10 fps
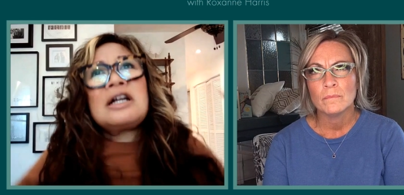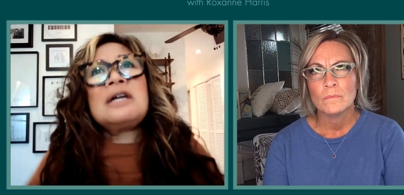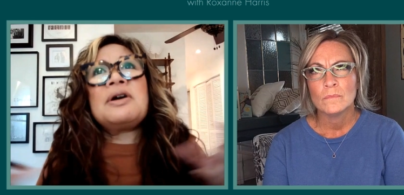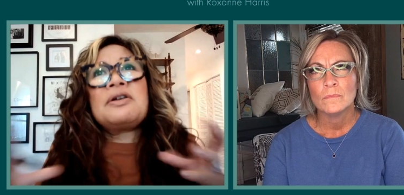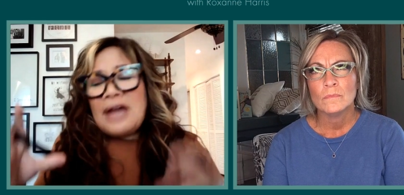
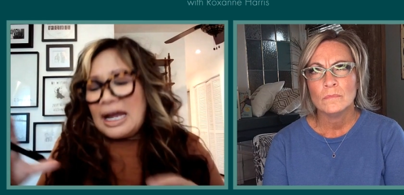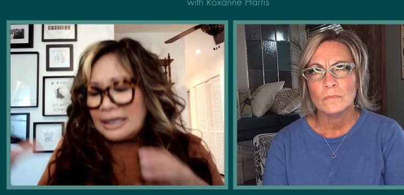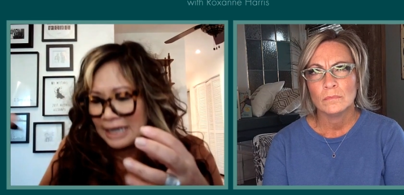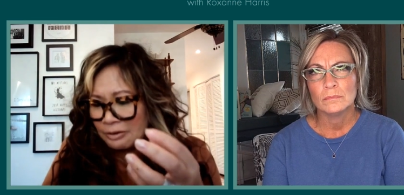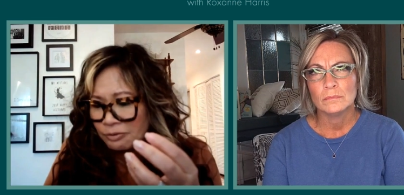Speaker 1: talk about
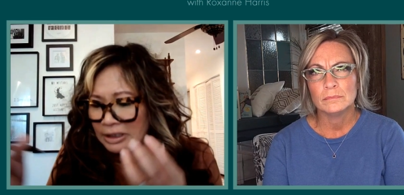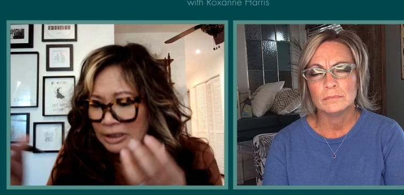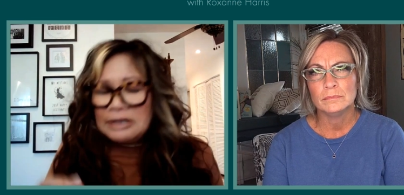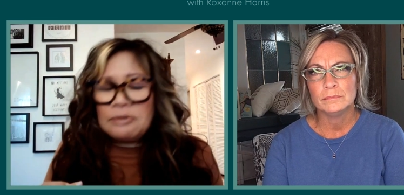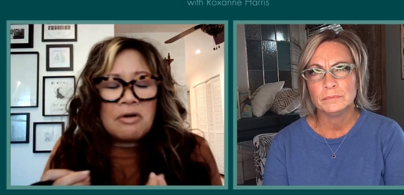that. And I
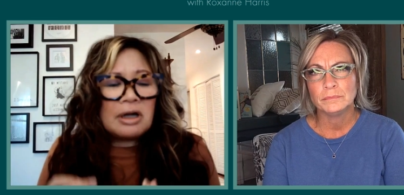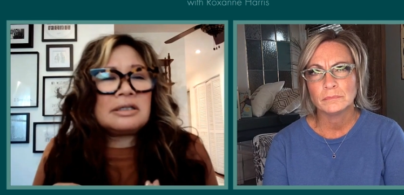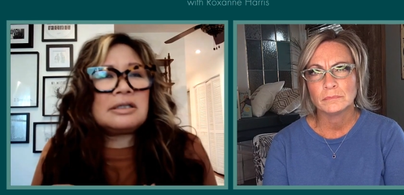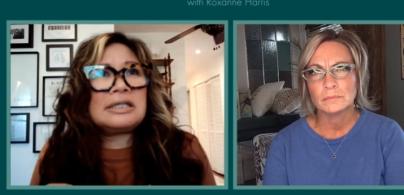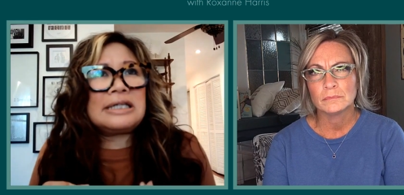really
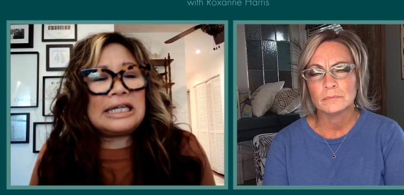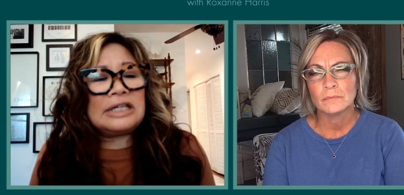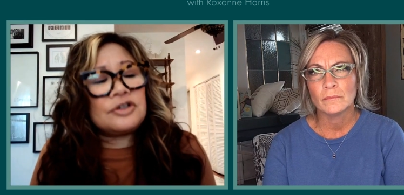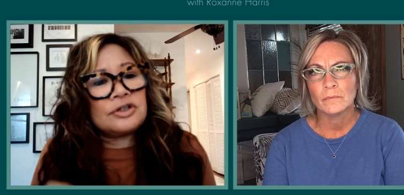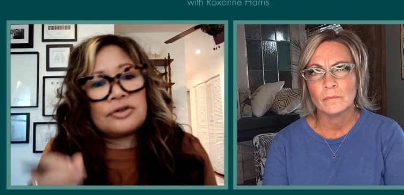want to
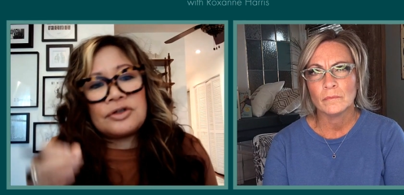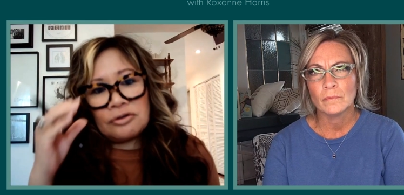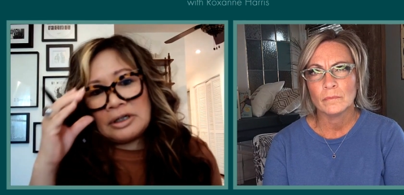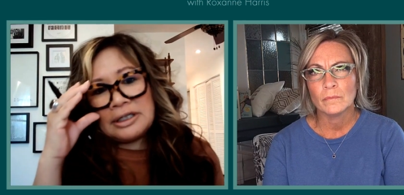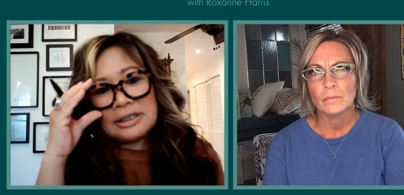get into
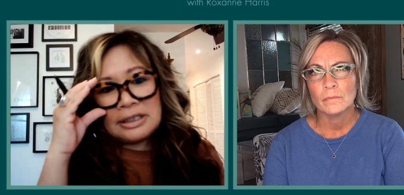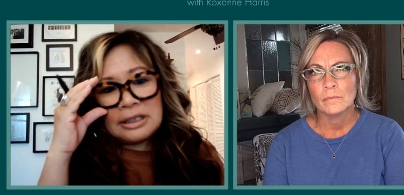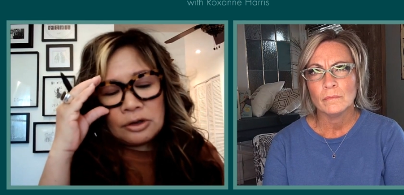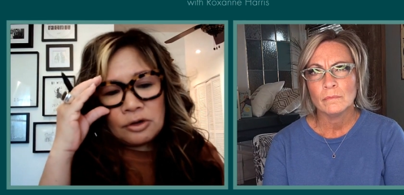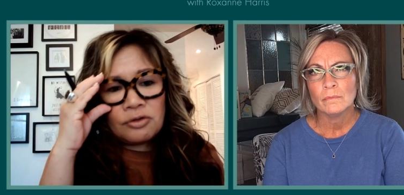your story
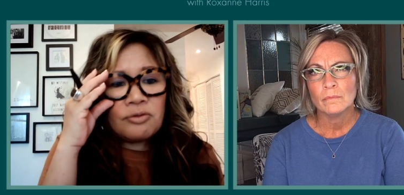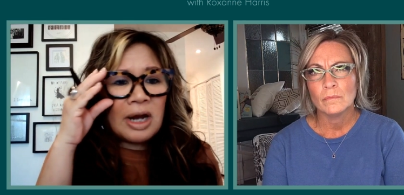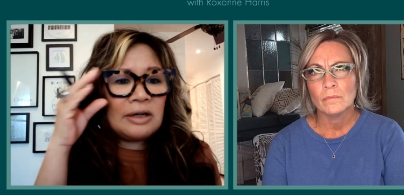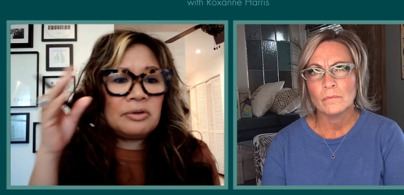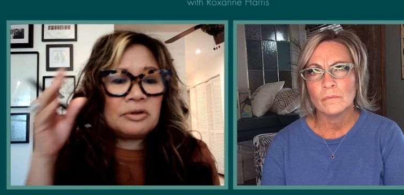because it's an
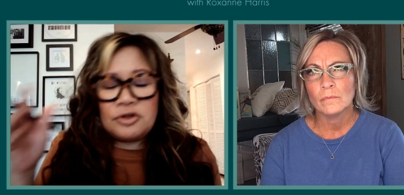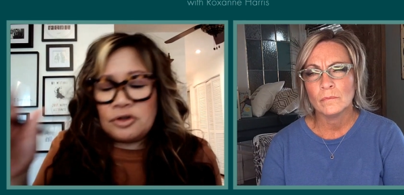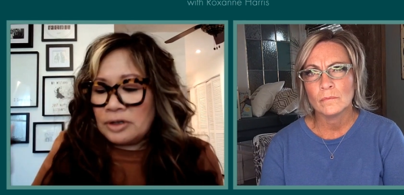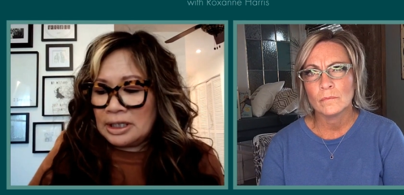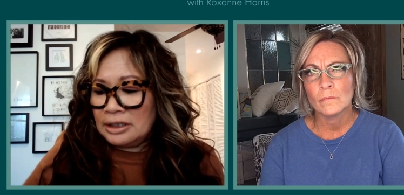
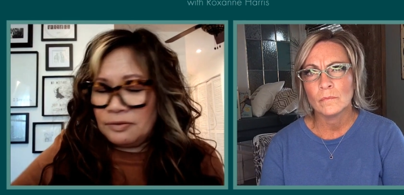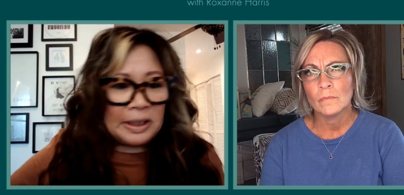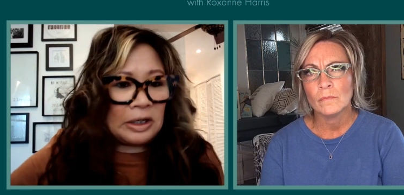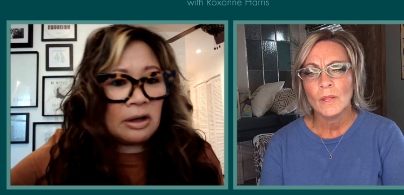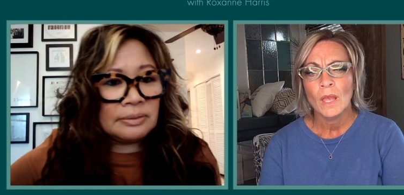incredible journey
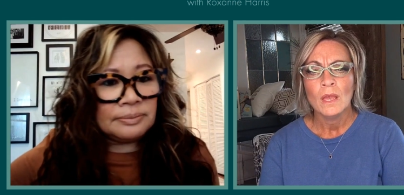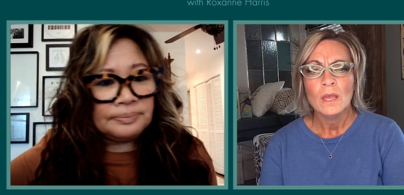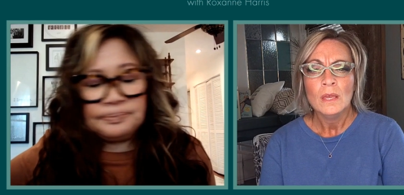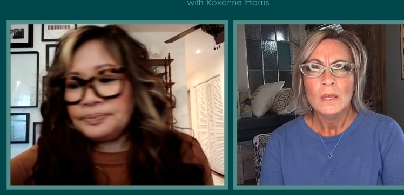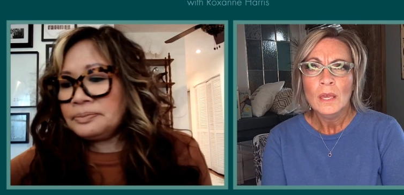that you've been
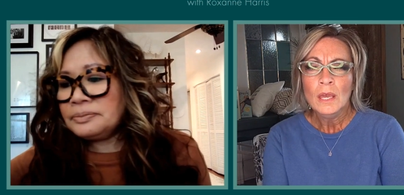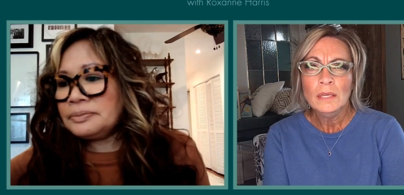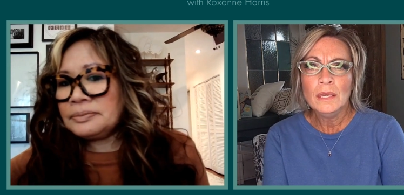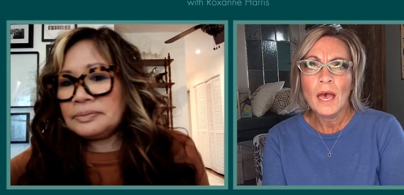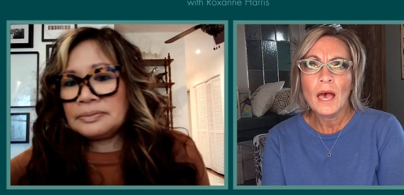on.
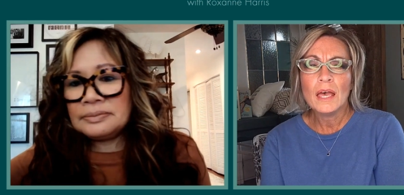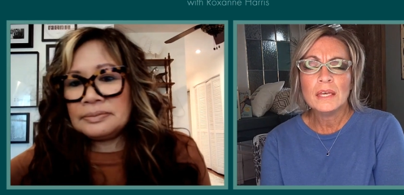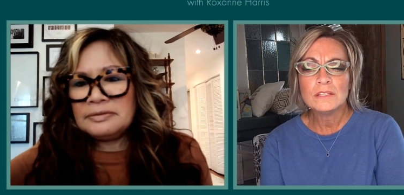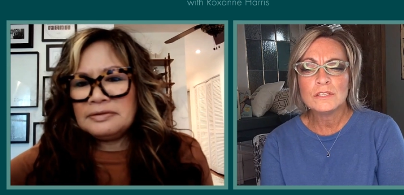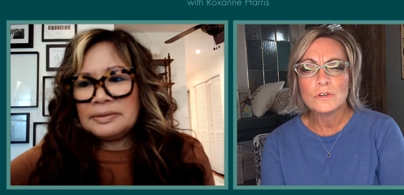
Speaker 2: Yeah.
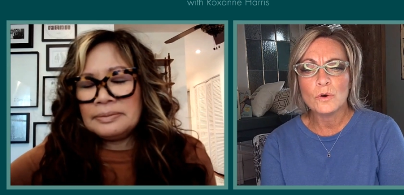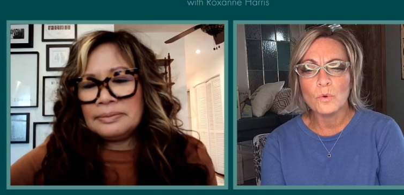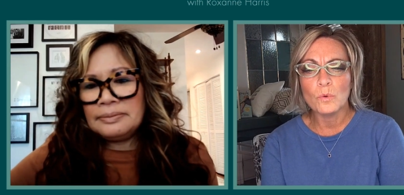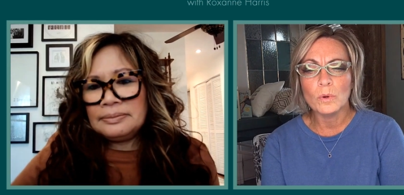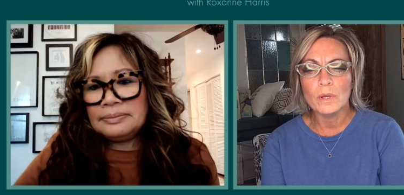And
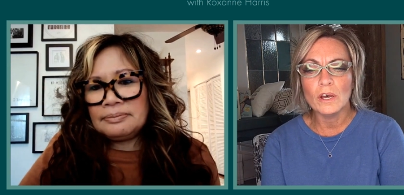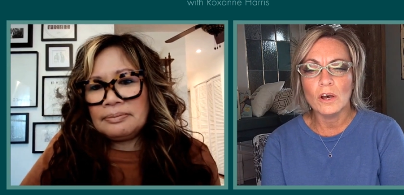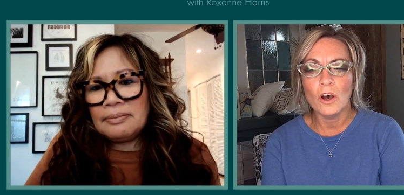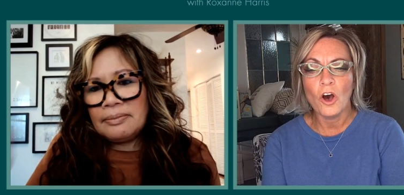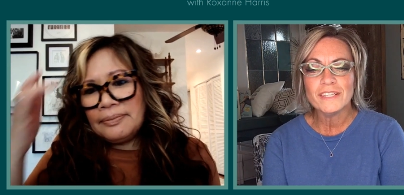so
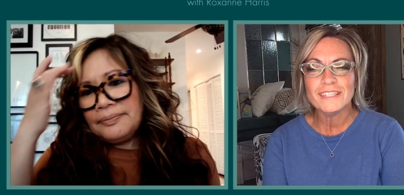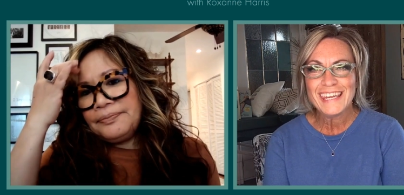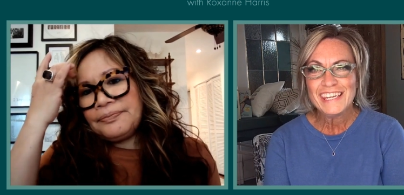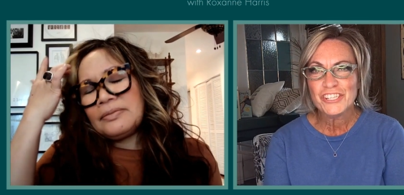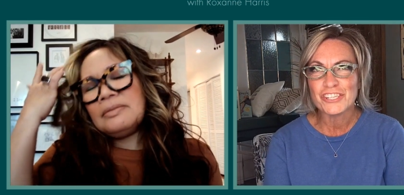
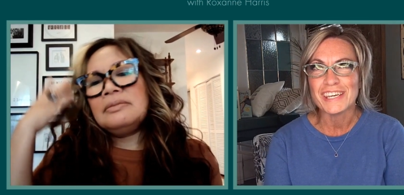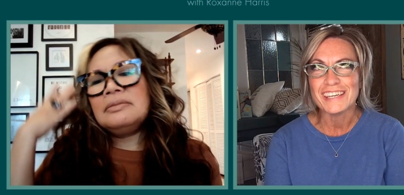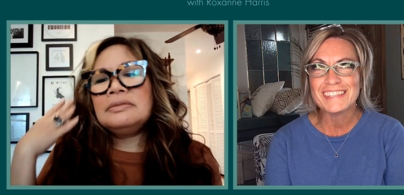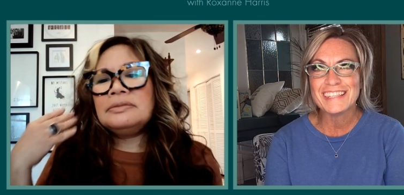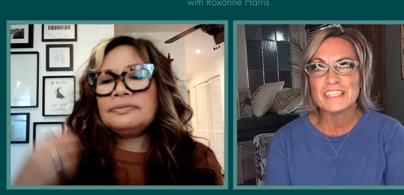
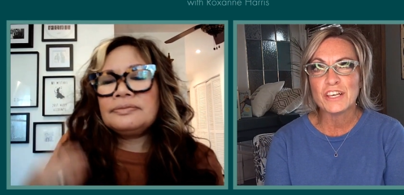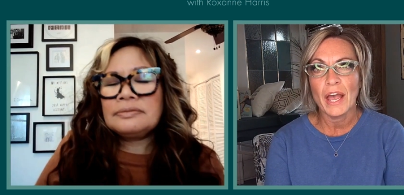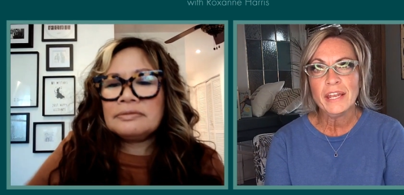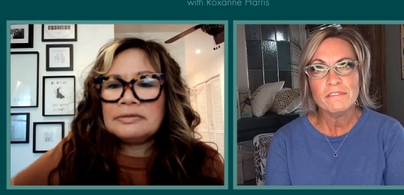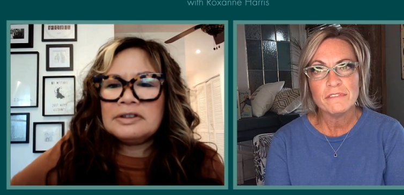audacious is
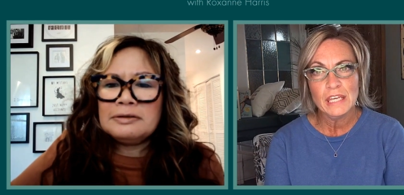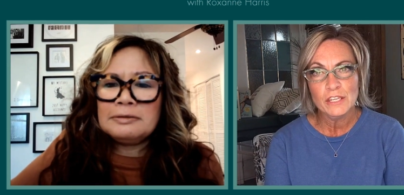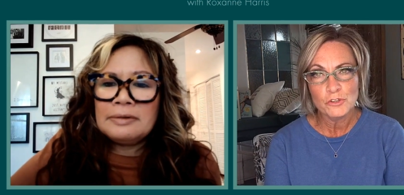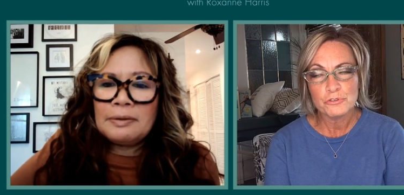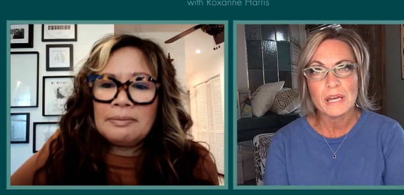kind of
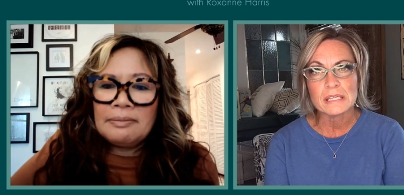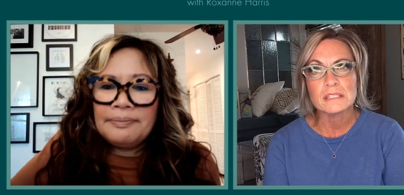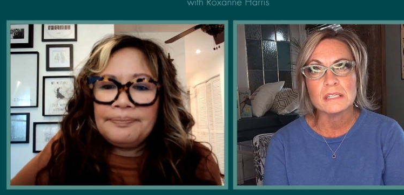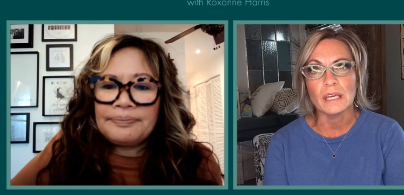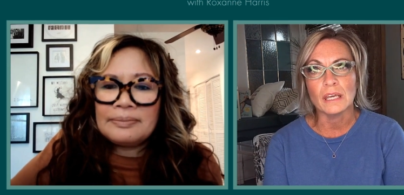
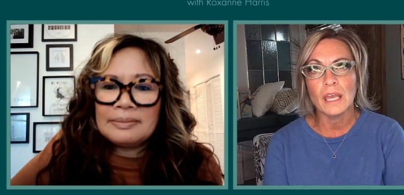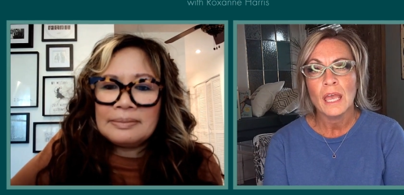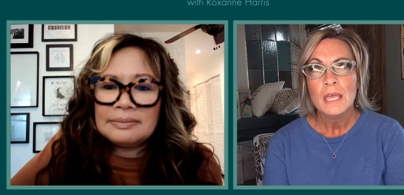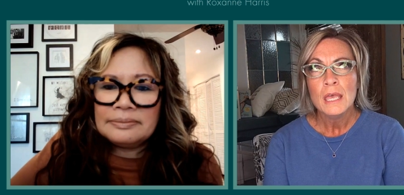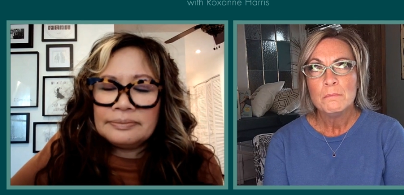interesting
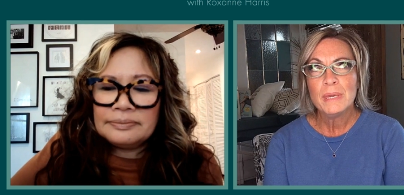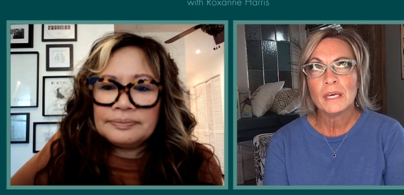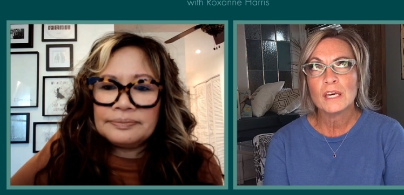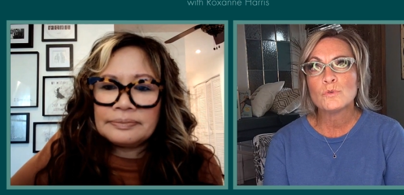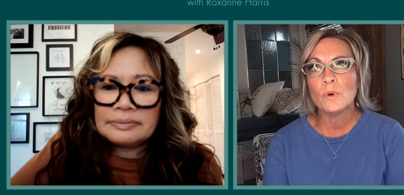
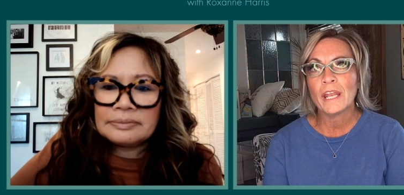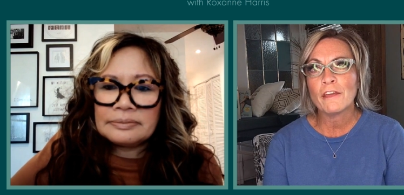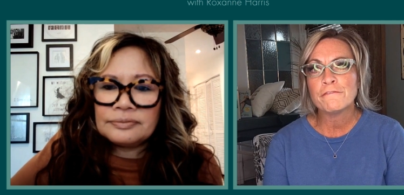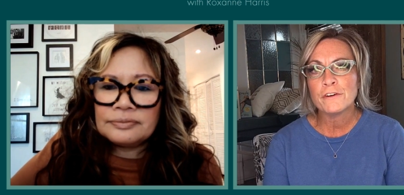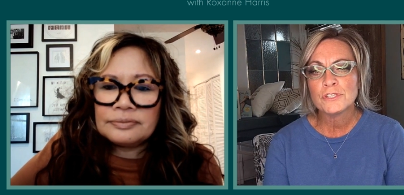because when I
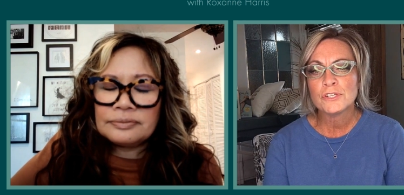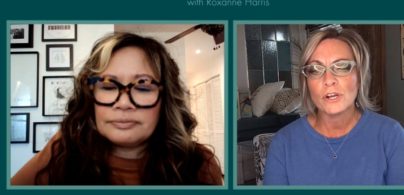first